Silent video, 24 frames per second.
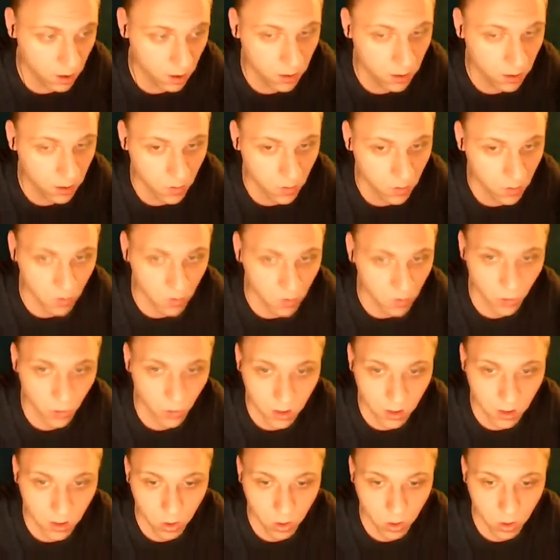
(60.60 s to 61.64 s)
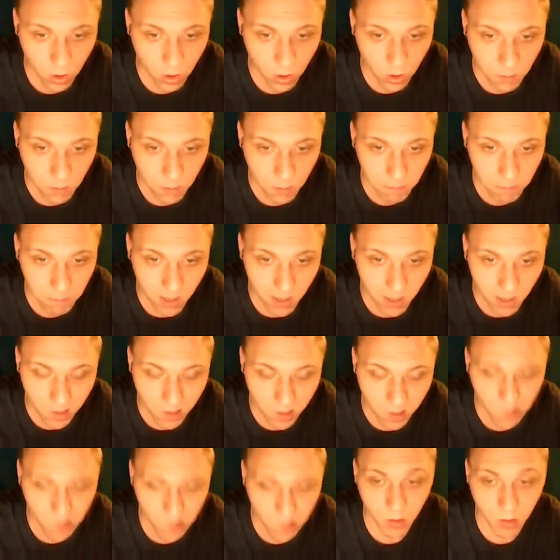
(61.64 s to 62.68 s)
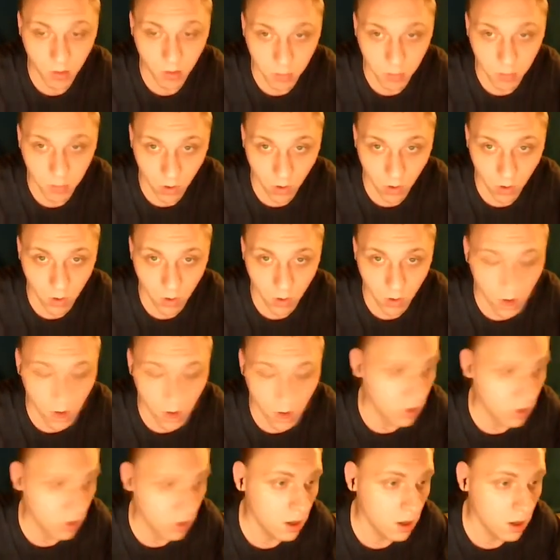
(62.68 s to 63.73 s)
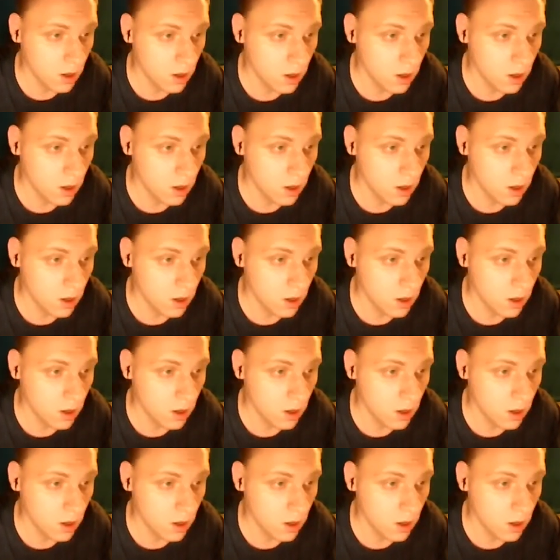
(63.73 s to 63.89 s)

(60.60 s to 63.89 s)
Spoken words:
switch based program. The